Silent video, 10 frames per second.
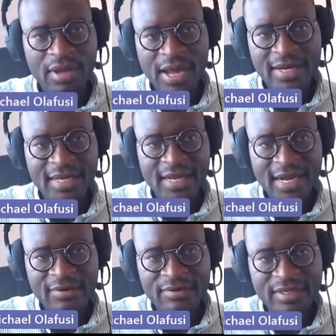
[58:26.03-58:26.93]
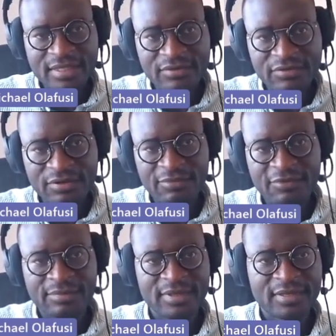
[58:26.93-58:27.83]
and then calculate a sum
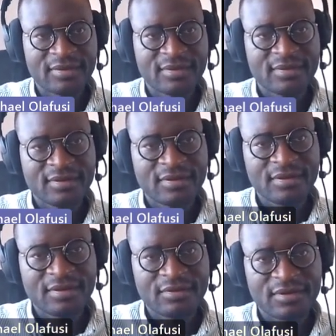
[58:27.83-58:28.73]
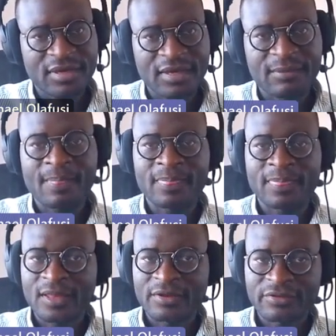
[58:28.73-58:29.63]
for me. Okay,
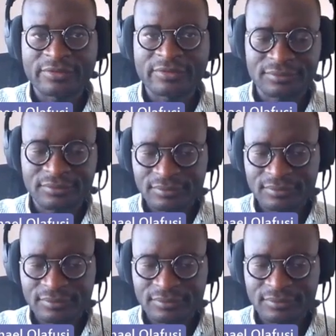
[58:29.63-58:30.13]
so